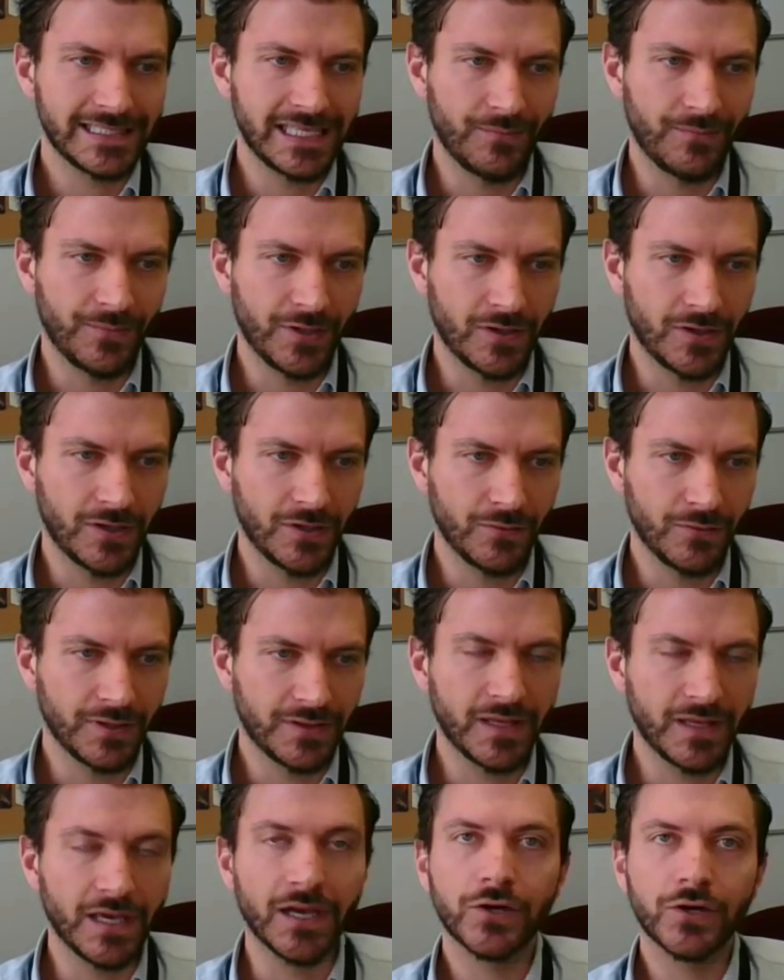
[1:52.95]
seminar
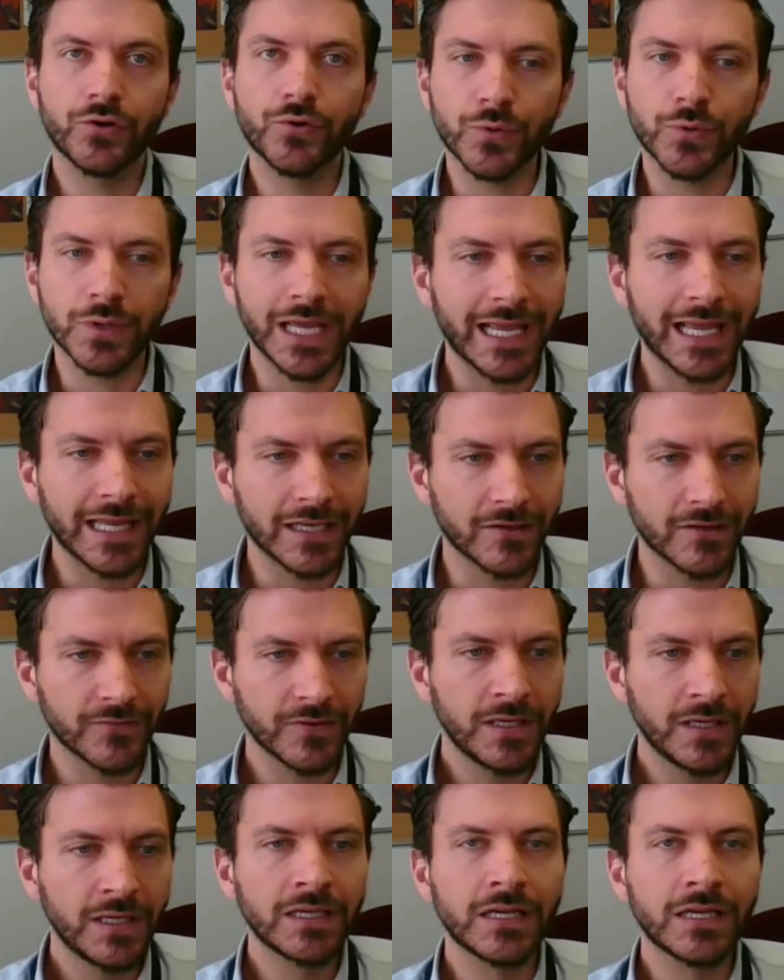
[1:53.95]
with a creative,